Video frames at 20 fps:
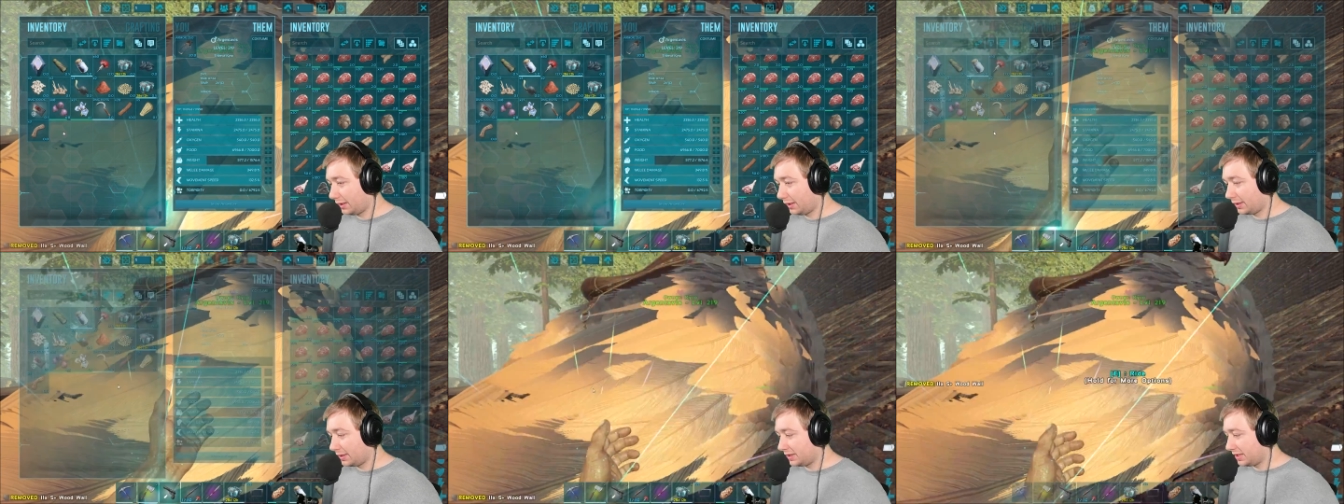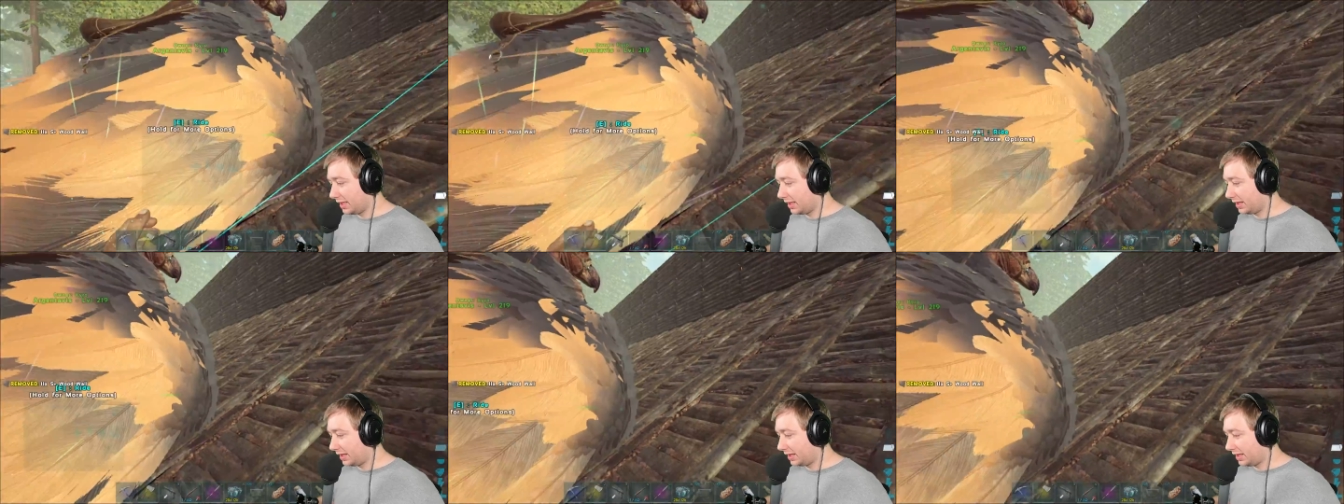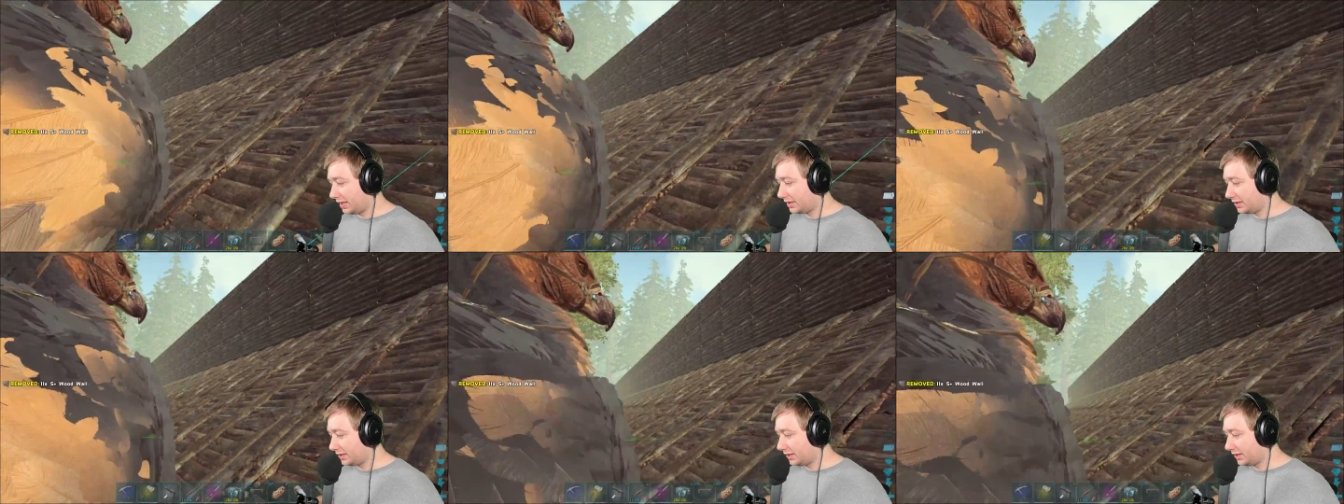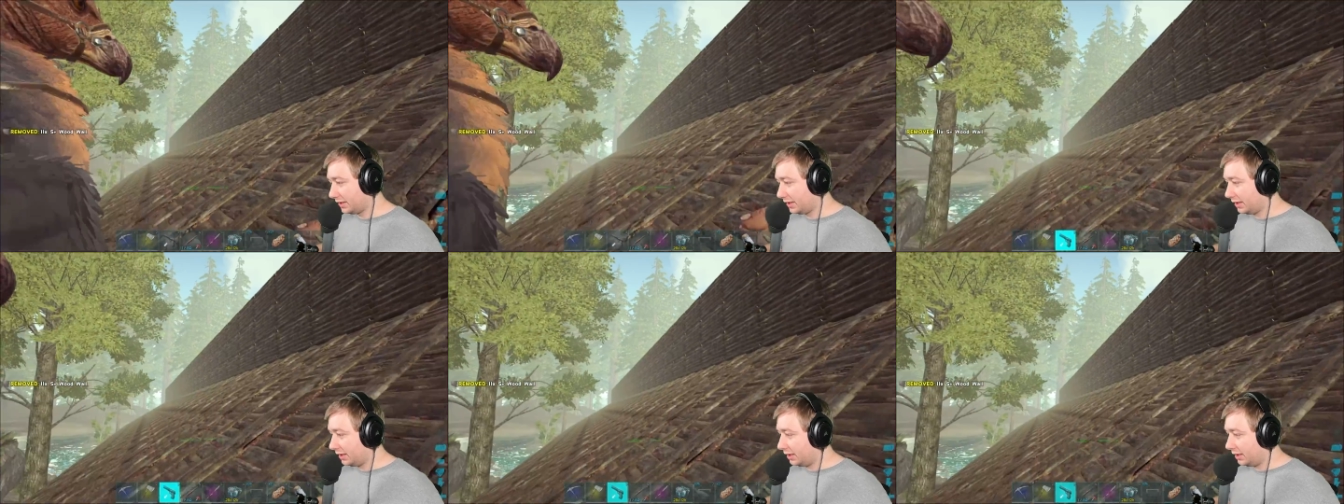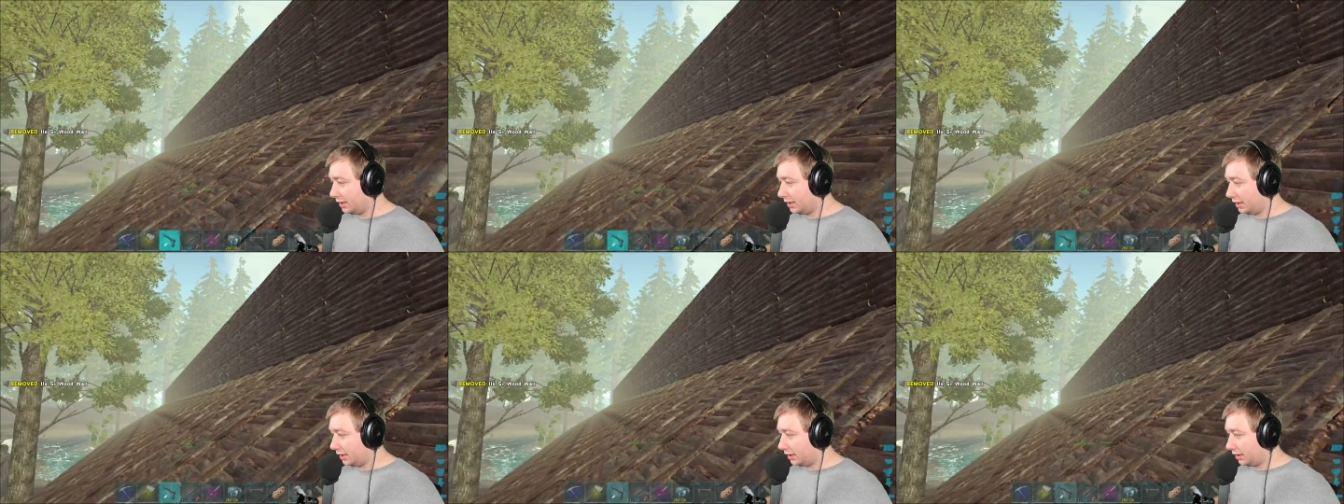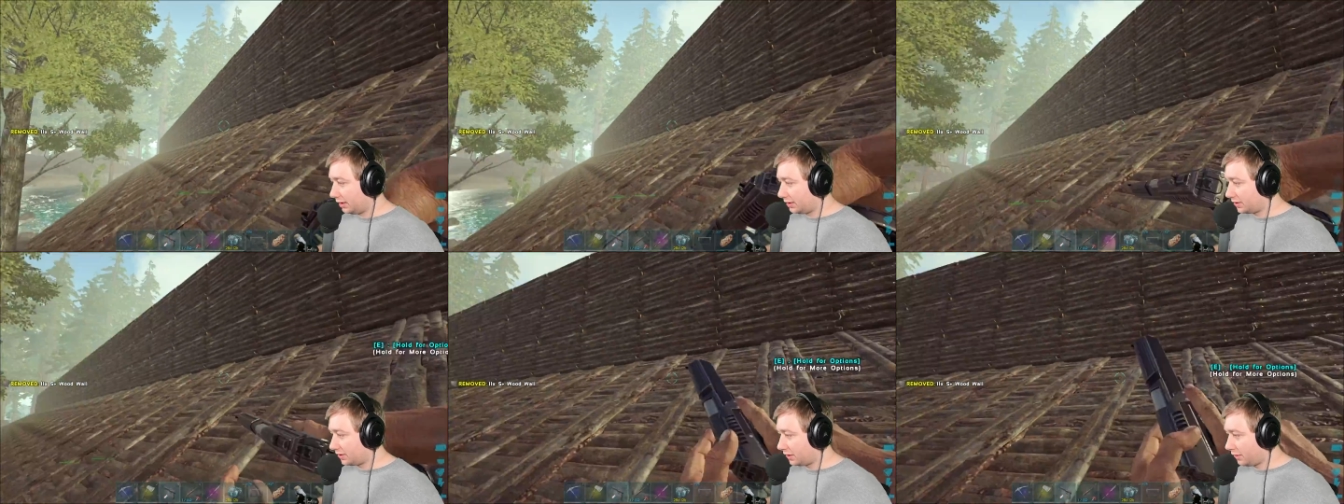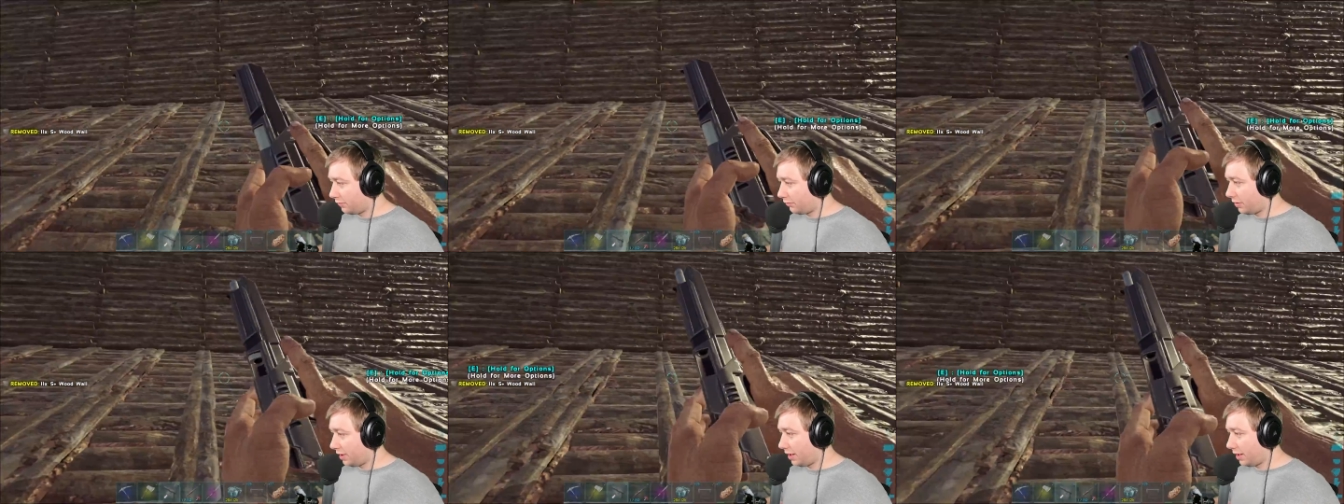Let's take this. Let's
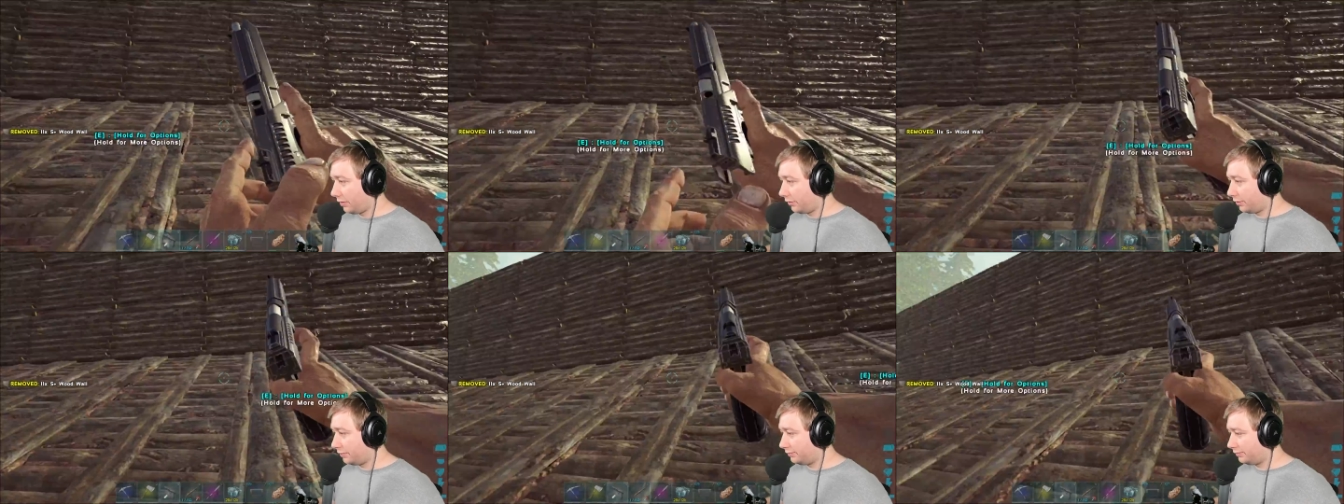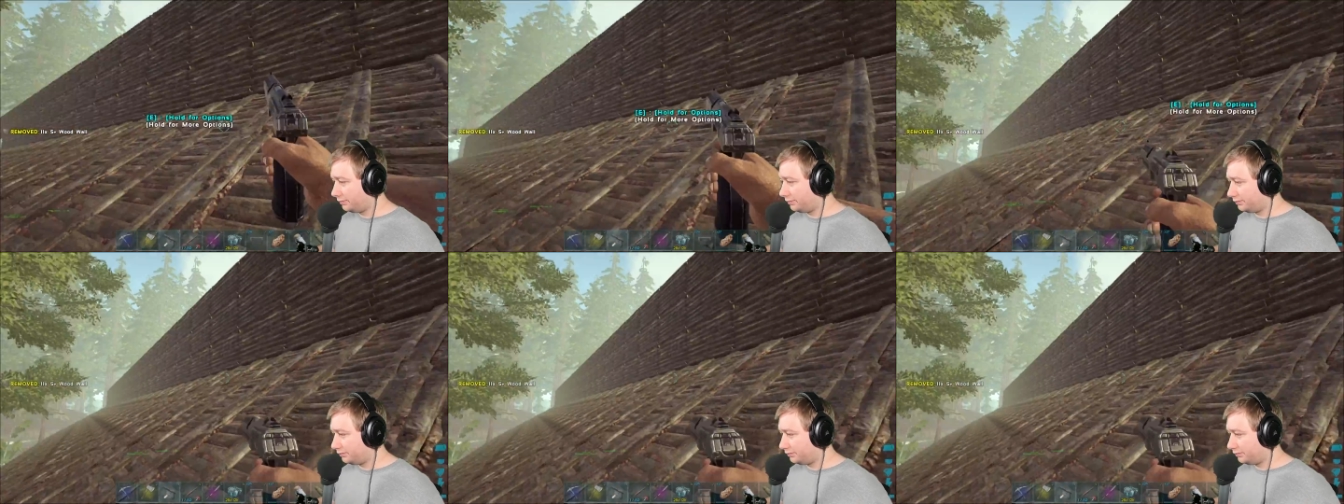go around.